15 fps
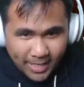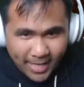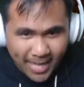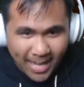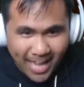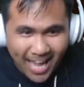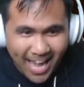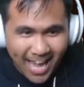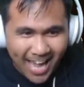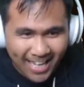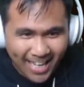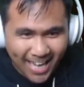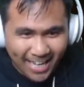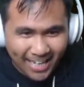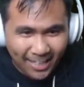I
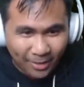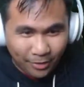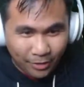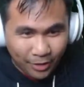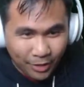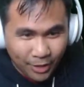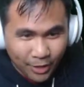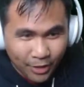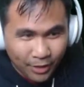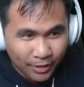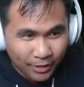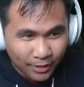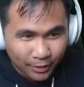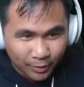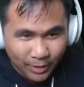got health.
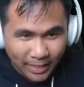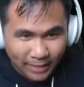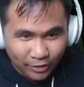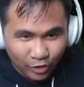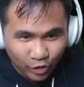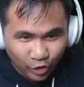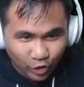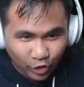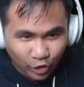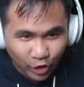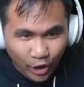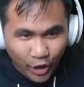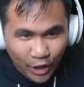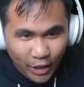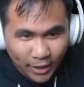You guys
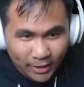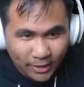suck!